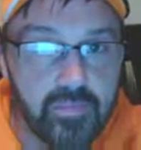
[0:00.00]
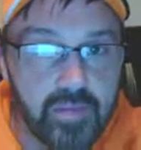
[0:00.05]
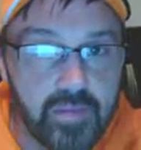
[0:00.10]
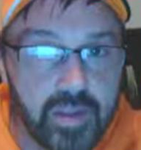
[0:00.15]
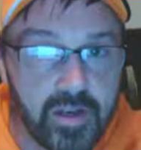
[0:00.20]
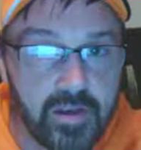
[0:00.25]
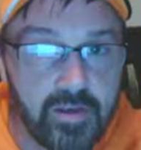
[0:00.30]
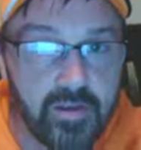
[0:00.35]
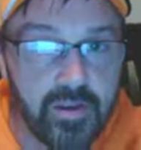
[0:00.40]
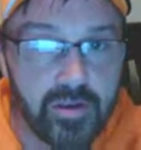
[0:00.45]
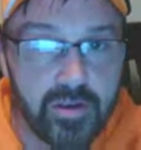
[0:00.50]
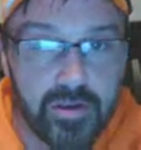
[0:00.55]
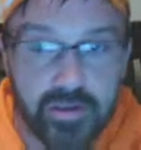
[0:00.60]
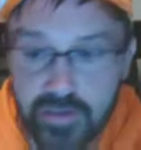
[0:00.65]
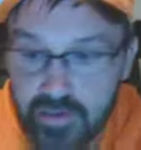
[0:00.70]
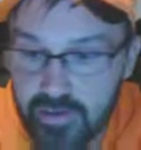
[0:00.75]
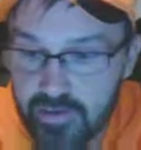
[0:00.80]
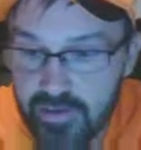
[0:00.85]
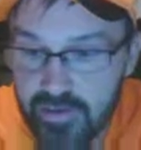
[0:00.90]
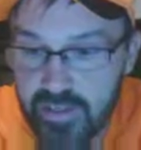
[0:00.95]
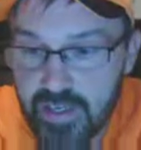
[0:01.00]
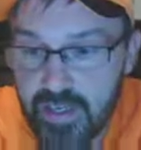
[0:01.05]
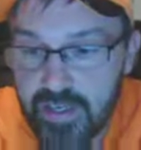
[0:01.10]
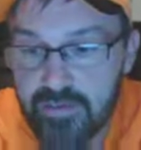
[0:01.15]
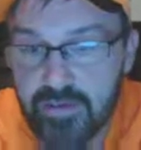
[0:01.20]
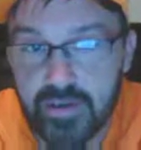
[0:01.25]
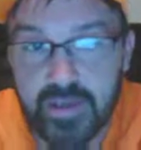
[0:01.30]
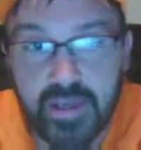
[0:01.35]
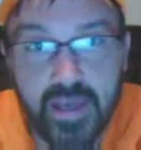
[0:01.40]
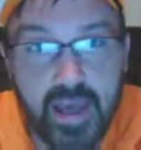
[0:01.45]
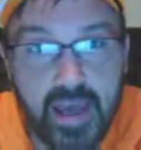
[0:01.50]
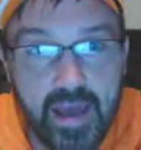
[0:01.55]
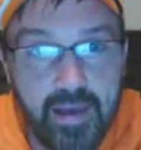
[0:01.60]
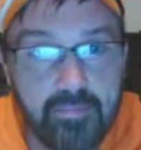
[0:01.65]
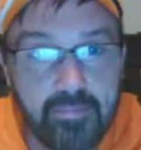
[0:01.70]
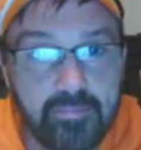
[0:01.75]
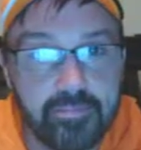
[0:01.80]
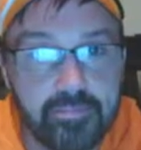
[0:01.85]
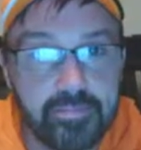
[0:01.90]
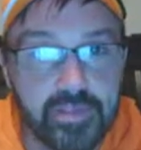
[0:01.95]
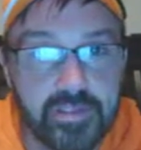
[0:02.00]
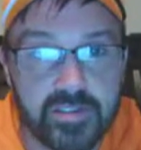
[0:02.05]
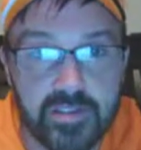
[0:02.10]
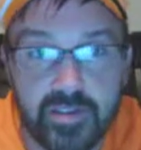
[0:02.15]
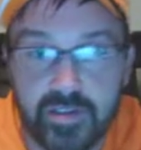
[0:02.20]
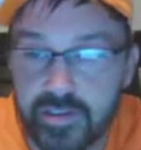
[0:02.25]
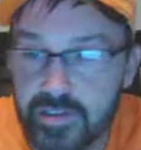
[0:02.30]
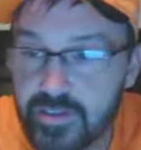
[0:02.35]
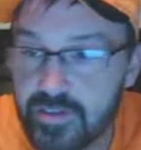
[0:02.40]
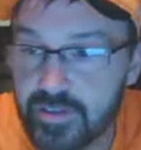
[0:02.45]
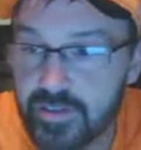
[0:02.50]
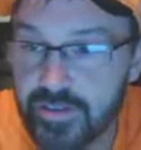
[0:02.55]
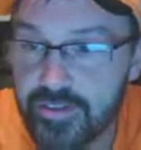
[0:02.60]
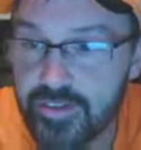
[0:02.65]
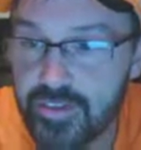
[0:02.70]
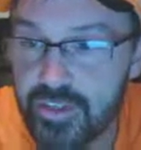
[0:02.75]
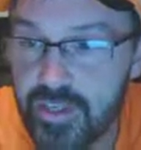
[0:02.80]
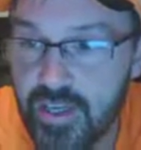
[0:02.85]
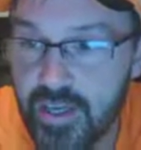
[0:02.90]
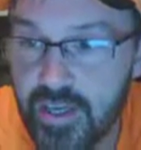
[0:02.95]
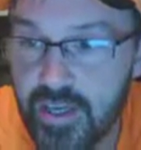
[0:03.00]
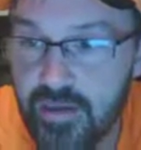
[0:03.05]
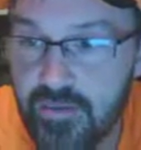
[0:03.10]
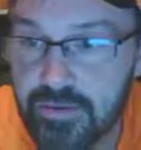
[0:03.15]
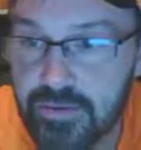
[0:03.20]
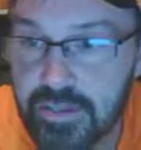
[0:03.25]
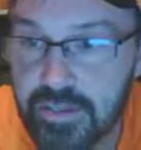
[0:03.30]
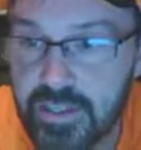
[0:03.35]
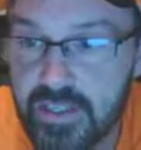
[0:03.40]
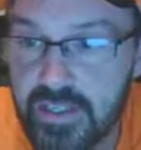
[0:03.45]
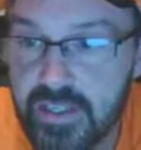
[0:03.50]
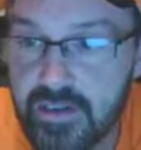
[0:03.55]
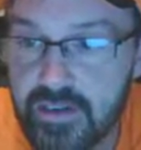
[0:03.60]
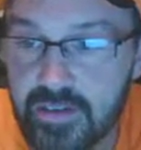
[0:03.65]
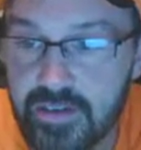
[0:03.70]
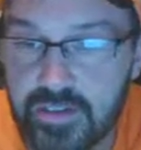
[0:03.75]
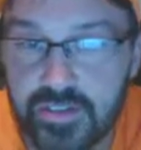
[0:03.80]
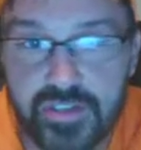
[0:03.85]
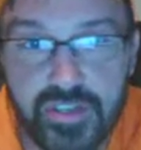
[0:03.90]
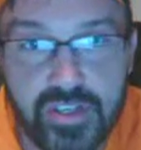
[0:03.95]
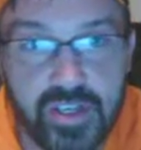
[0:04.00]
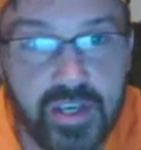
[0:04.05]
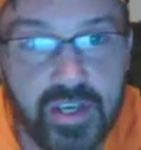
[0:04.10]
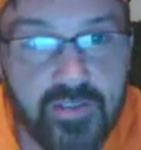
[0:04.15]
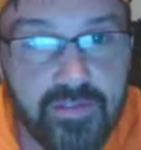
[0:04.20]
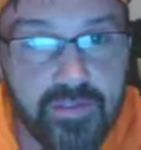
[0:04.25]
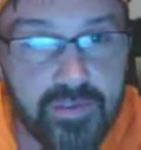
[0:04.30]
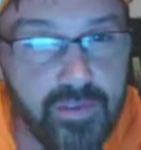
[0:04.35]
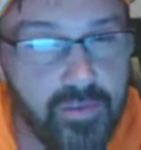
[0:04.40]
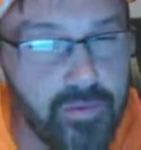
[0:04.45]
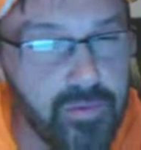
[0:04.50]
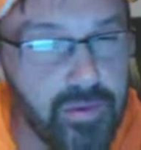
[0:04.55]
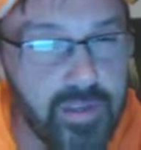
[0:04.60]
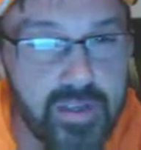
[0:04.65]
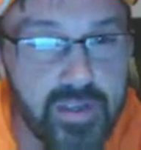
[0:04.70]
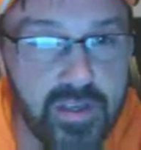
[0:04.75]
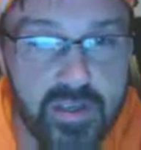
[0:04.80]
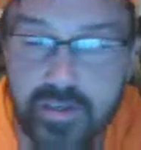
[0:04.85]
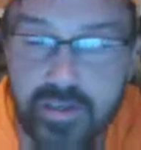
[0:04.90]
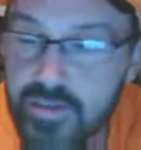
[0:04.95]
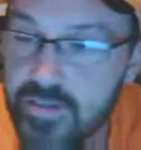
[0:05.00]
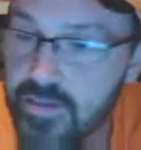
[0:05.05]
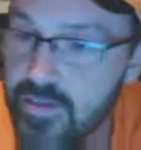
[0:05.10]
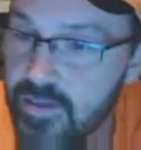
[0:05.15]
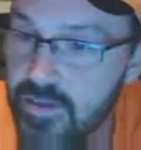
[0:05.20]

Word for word: they don't hurt your salary cap as long as they're a GA, which I think they're on a GA for three years.